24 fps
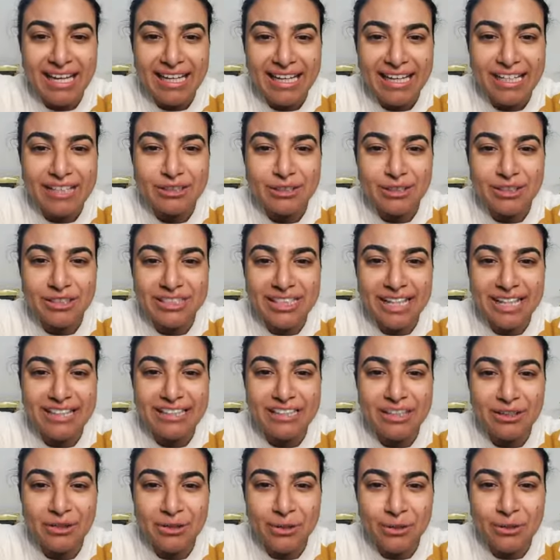Each
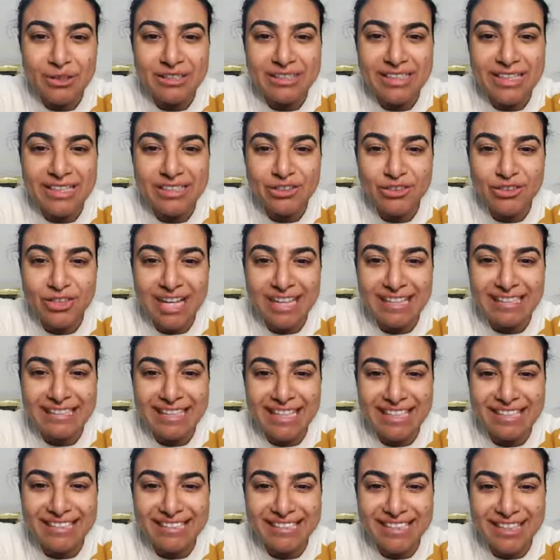society knows their strengths
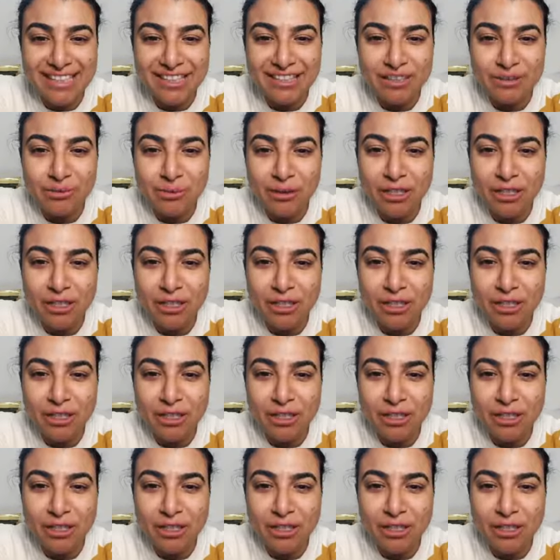and skills